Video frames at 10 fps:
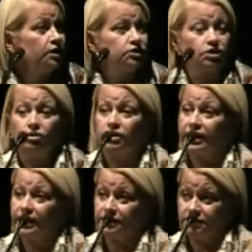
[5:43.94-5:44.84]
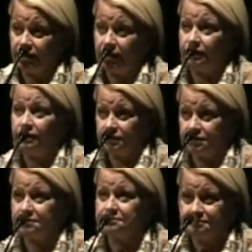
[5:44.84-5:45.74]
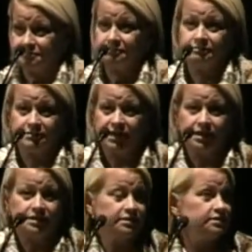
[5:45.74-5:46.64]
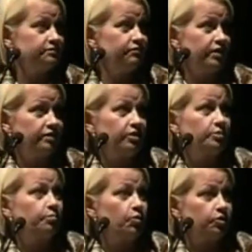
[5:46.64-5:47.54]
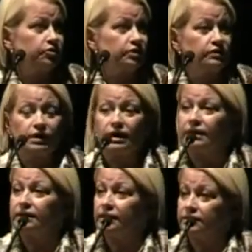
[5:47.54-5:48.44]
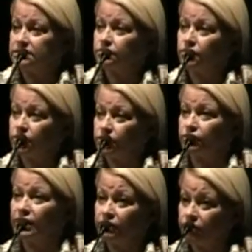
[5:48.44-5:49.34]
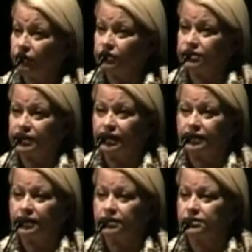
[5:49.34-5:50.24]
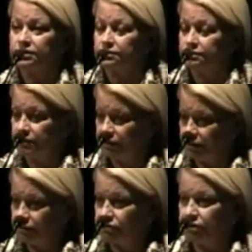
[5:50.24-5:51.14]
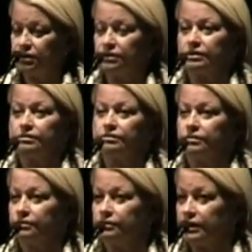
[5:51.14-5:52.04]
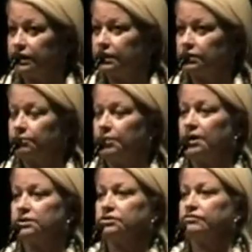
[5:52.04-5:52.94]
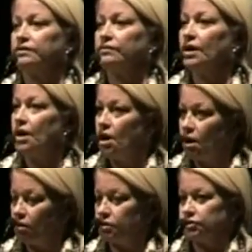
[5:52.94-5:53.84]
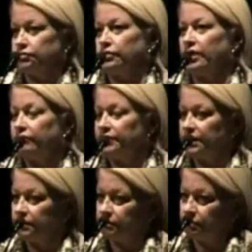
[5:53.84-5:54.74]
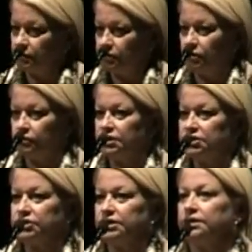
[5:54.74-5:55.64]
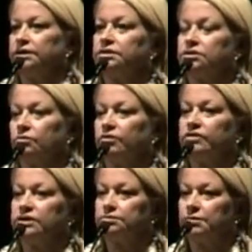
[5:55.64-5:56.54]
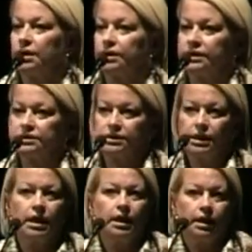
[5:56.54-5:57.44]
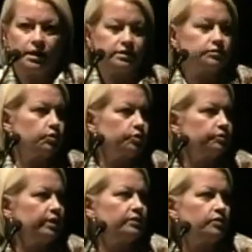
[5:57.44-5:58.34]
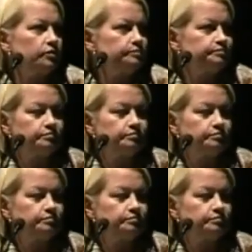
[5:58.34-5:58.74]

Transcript: So again, standards. That is very important. And let's work together on the standards. The industry, the technical parts of it, us who have been, niched in some of these markets, let's work together.